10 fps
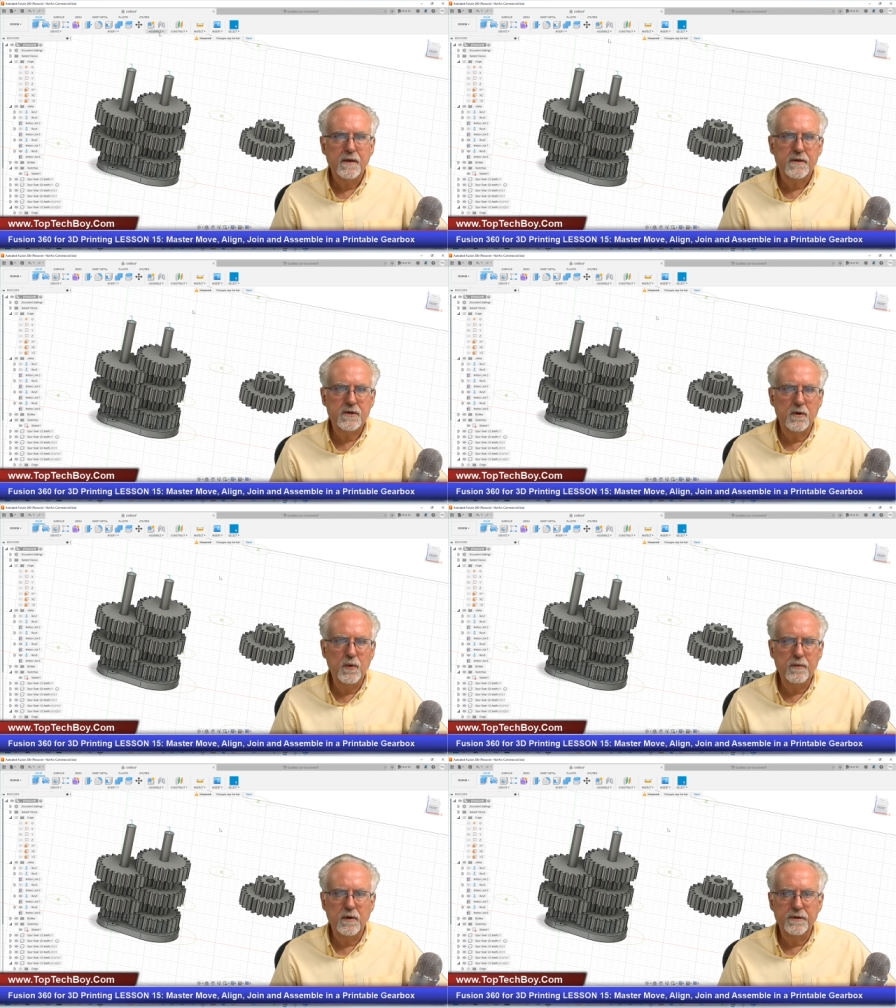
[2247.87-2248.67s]
So
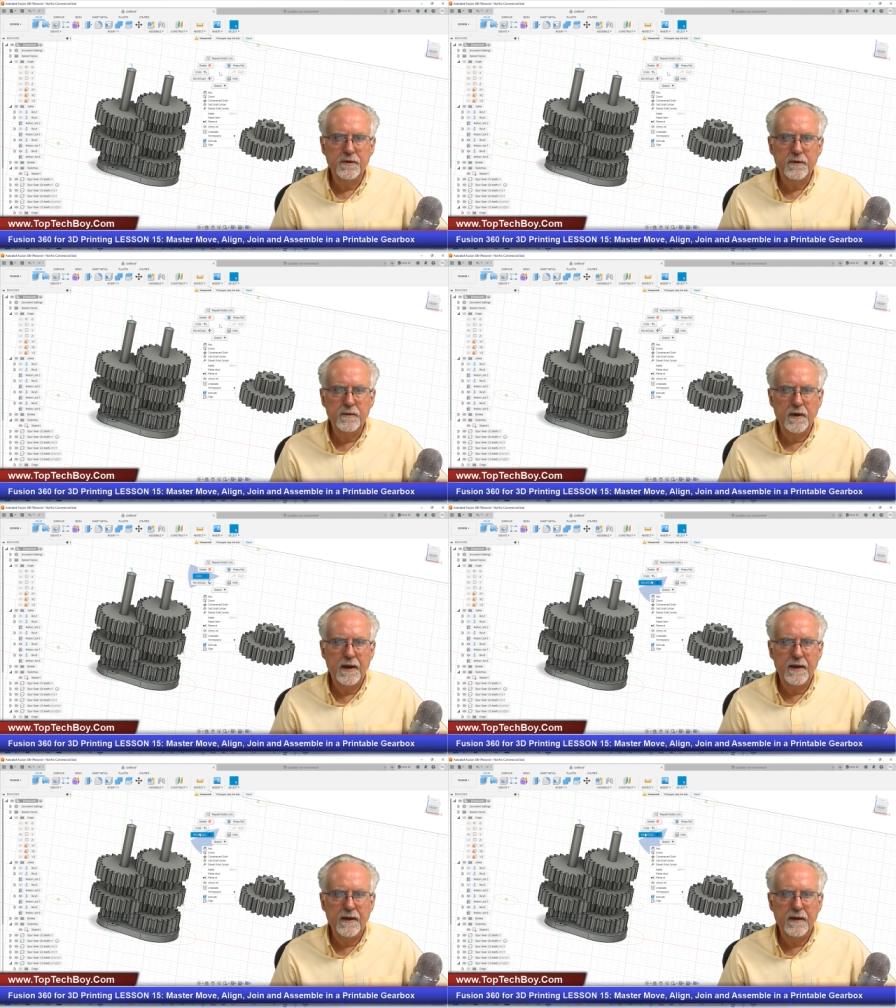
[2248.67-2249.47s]
we will do
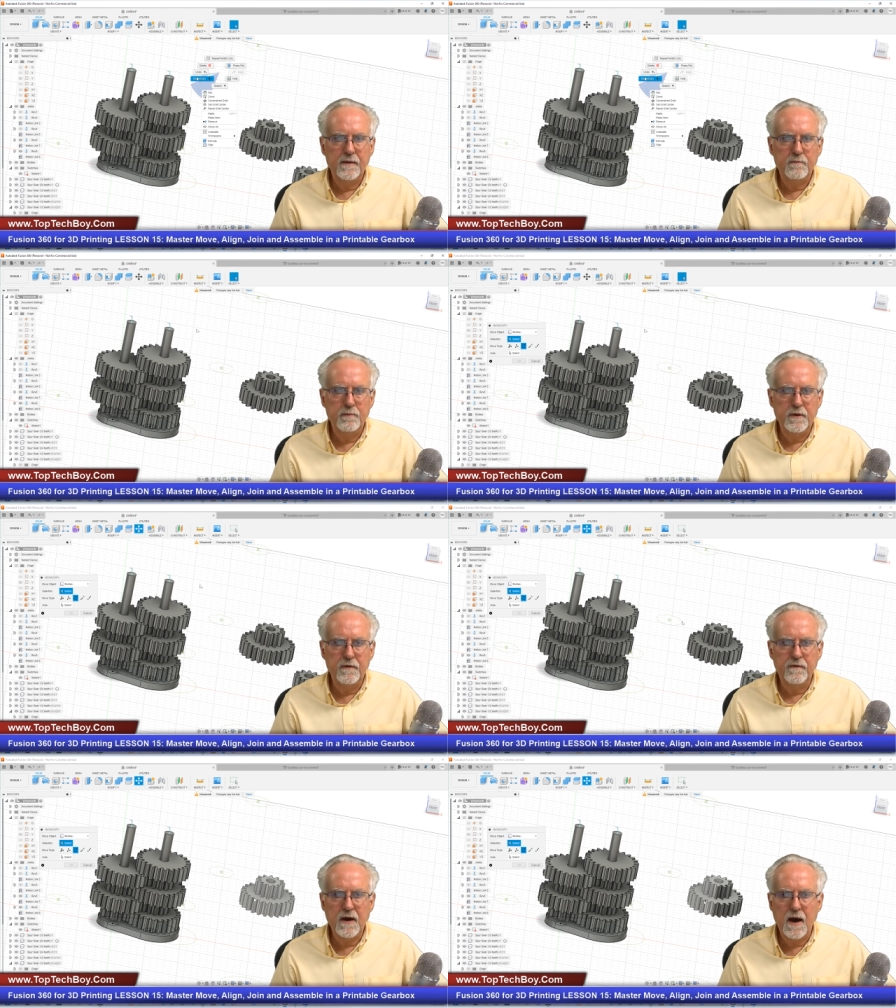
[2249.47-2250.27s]
a
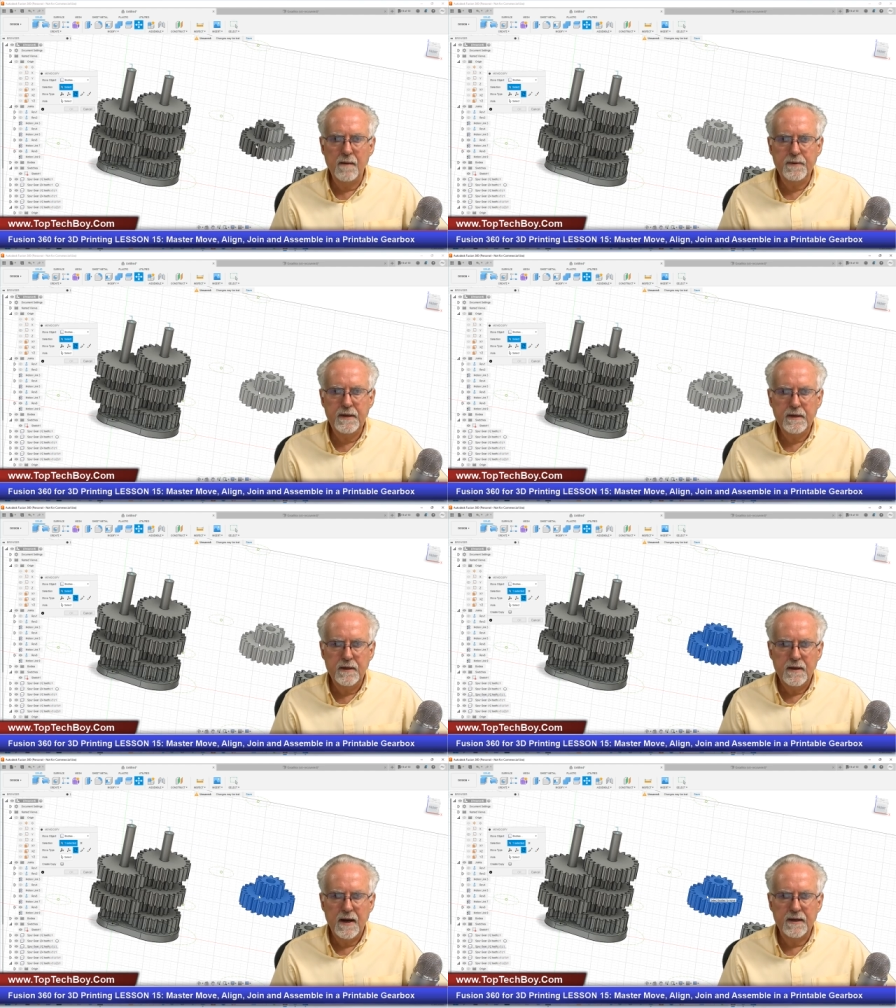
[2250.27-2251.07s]
move copy.
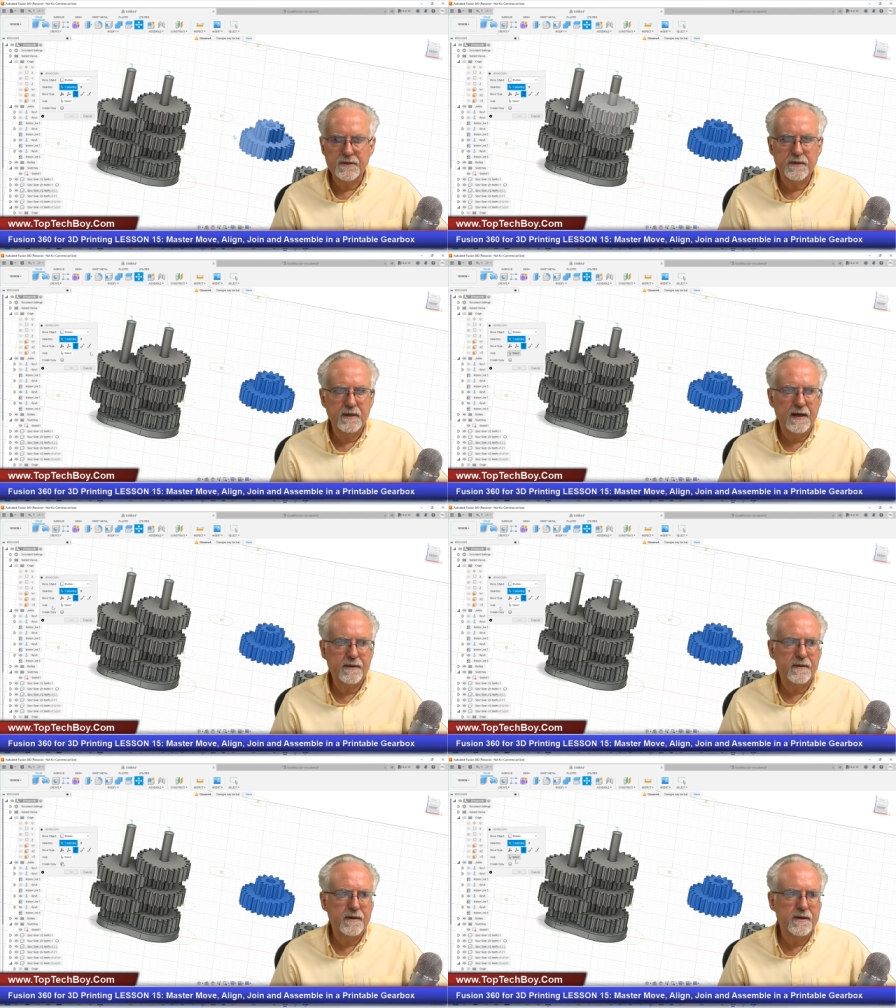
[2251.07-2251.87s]
I'll
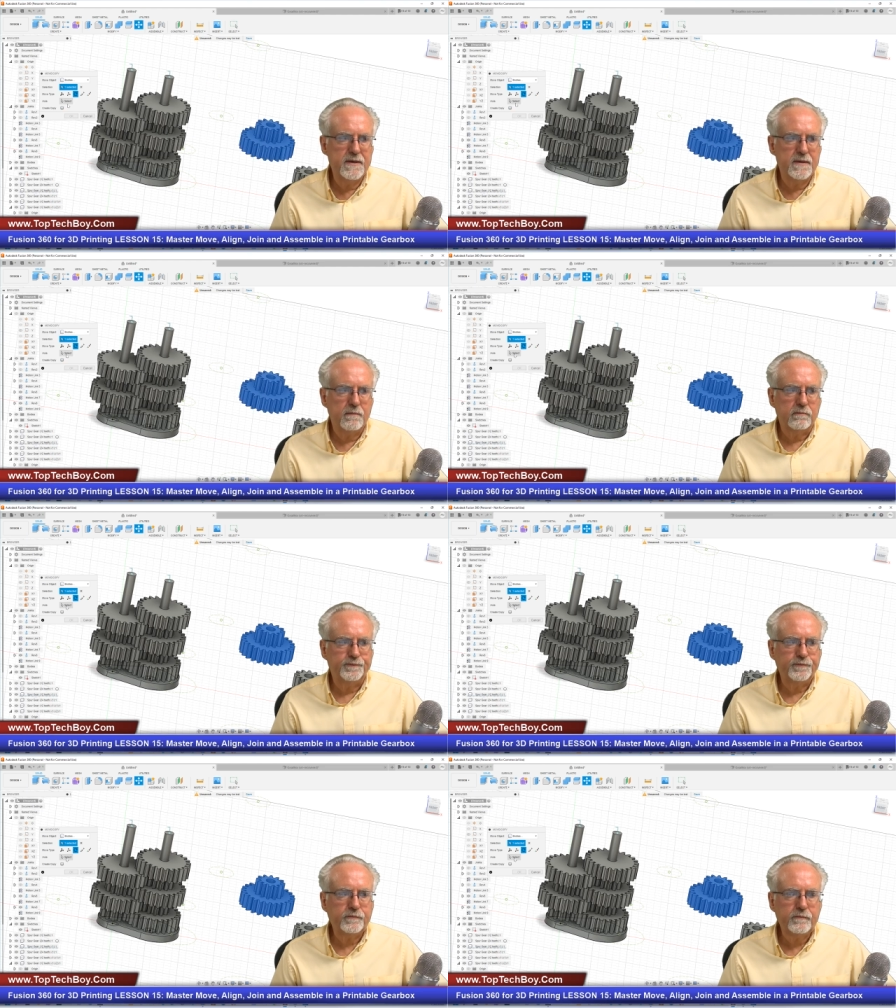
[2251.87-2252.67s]
select this
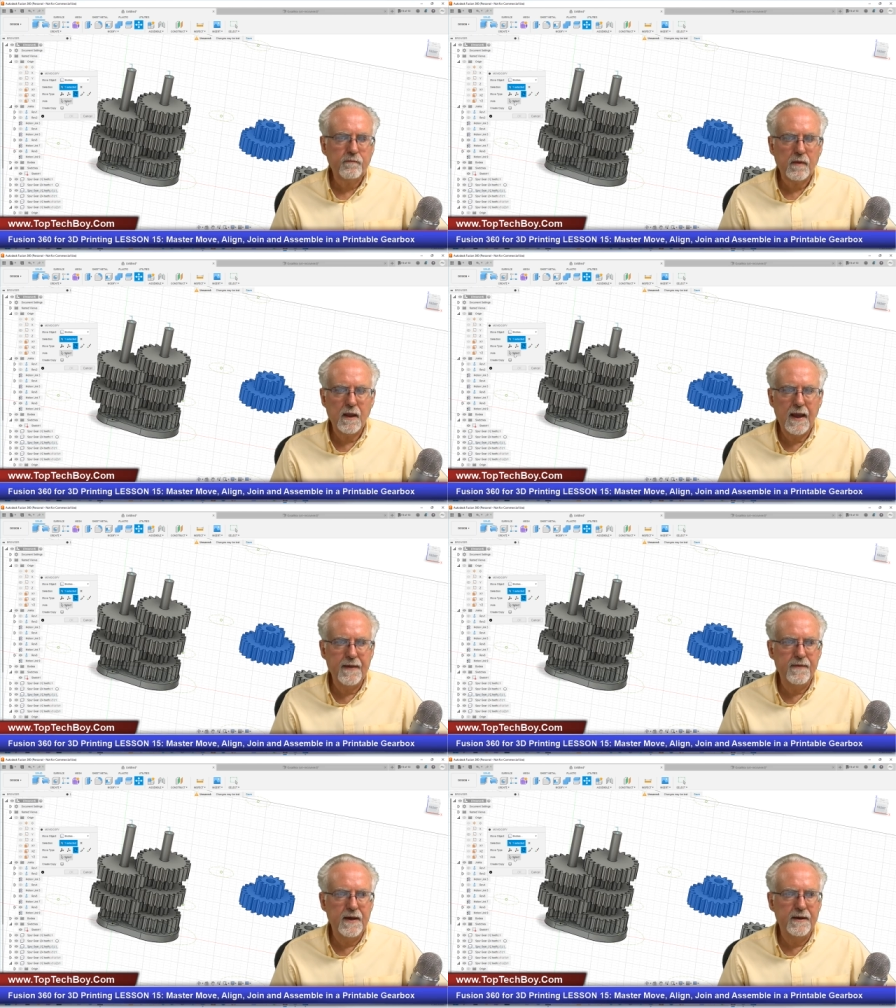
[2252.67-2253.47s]

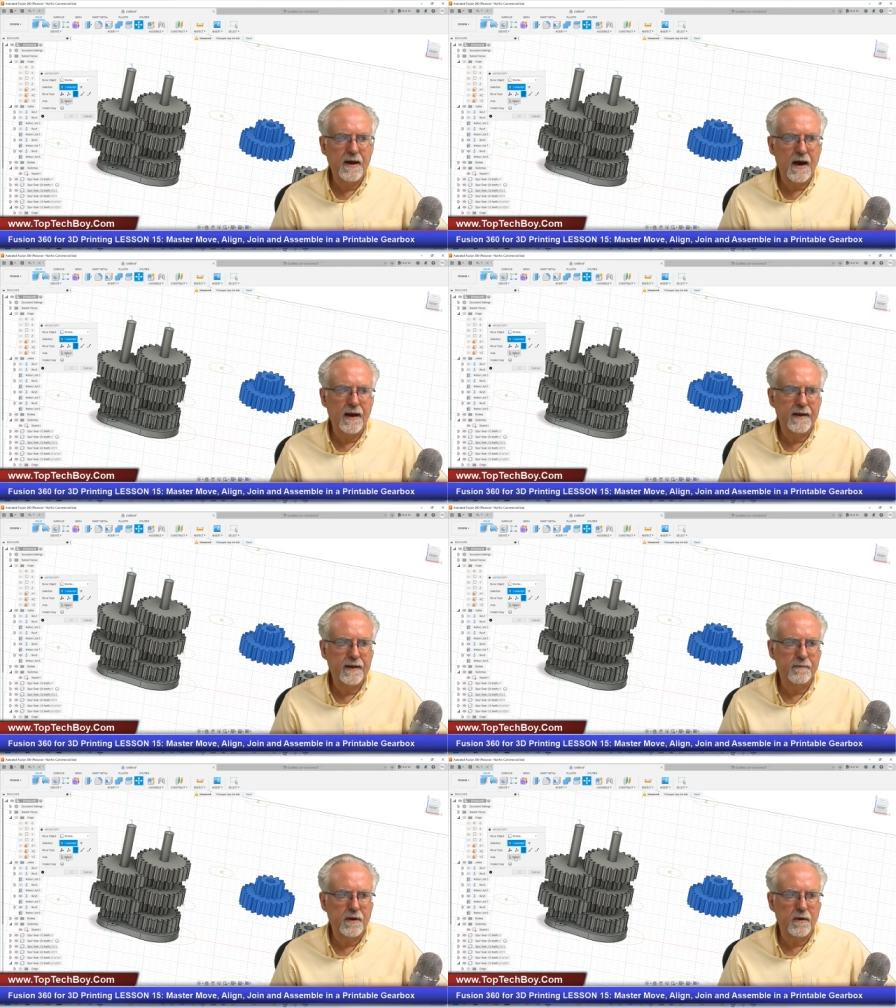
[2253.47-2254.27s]
and then I
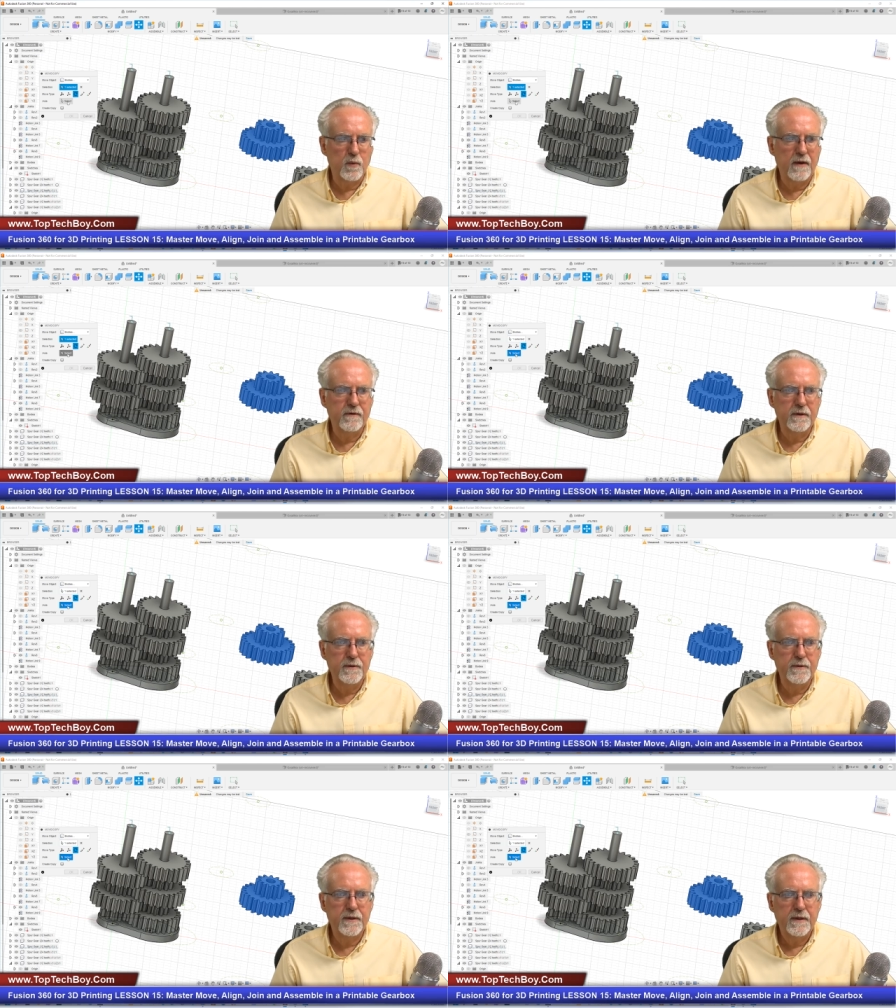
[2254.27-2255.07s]
am going to
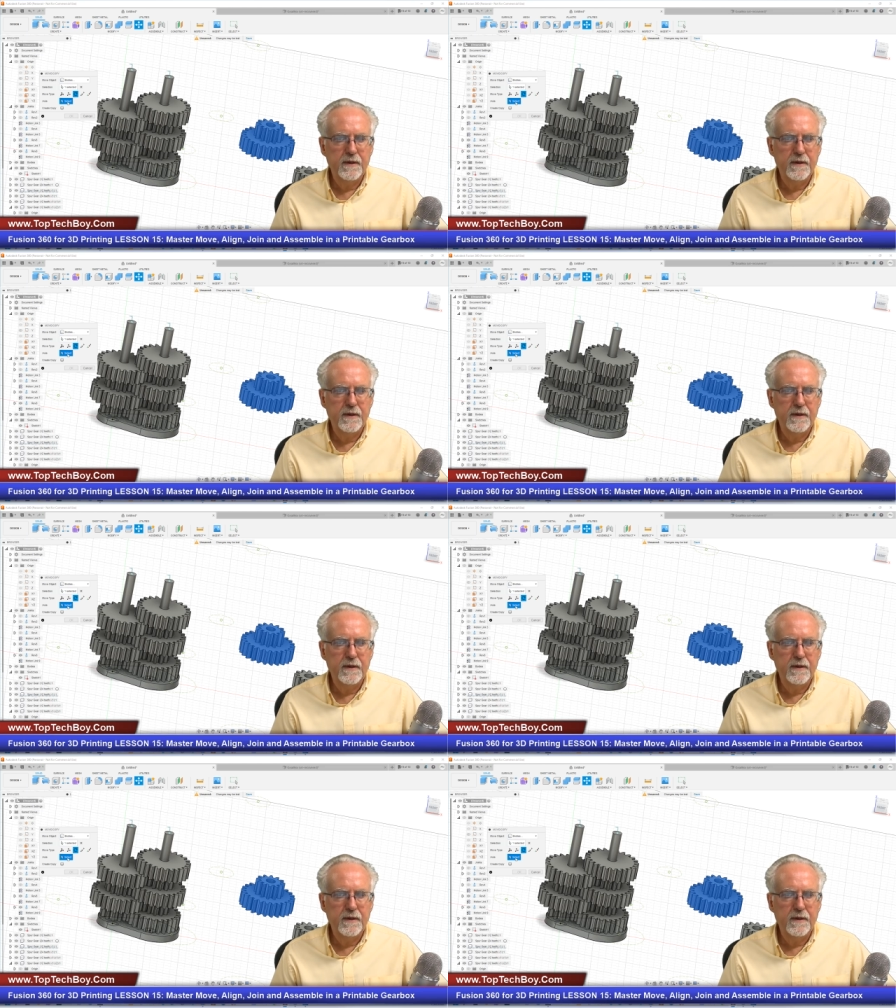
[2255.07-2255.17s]
revolute